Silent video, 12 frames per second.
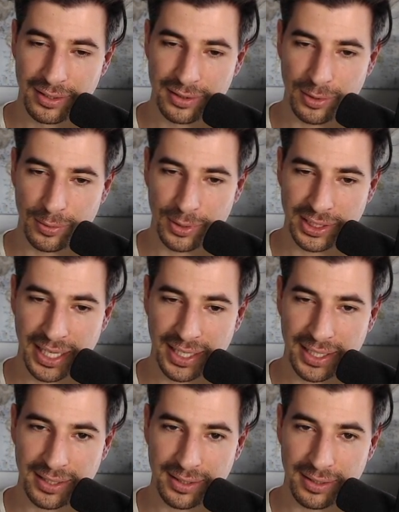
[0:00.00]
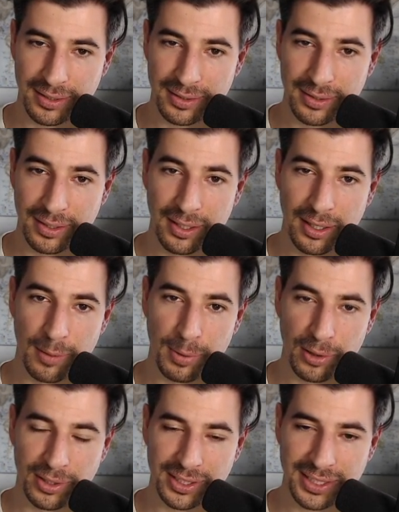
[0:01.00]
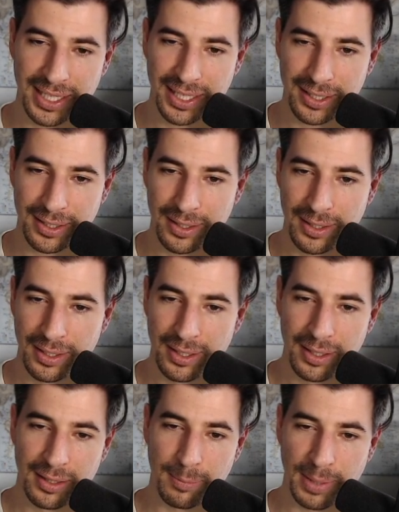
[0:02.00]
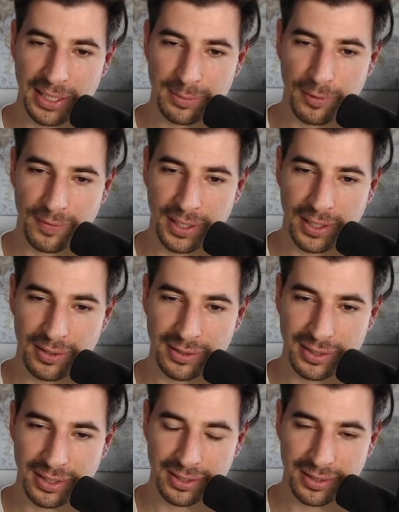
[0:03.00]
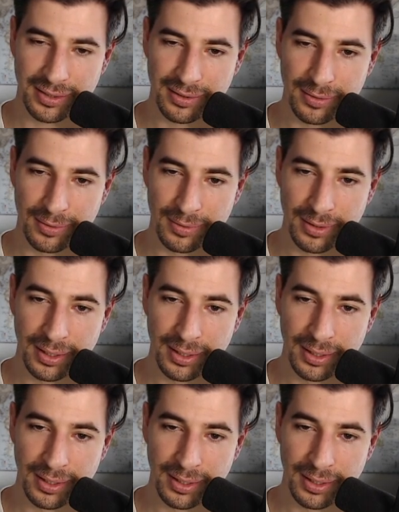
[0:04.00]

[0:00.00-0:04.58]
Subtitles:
So we're checking the opponent's king. The best move here is just to